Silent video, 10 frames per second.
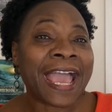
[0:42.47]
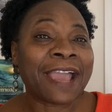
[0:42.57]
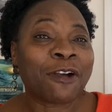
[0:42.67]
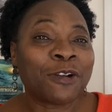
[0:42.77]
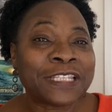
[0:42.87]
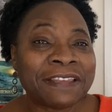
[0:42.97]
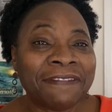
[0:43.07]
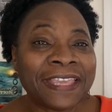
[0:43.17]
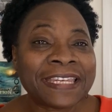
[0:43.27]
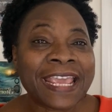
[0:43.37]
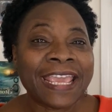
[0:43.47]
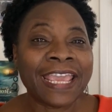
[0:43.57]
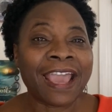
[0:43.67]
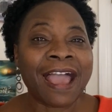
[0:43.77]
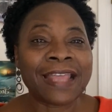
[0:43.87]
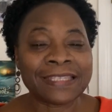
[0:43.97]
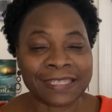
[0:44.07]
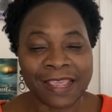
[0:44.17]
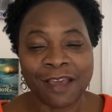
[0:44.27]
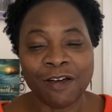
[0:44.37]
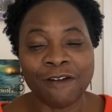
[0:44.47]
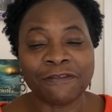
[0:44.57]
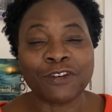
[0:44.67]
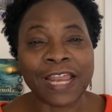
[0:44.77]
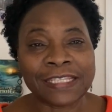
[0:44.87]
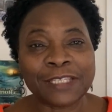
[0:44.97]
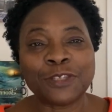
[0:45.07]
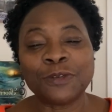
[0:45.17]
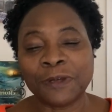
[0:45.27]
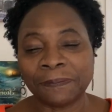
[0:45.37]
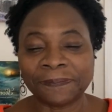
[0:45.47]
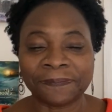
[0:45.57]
and cultivate a heart of gratitude.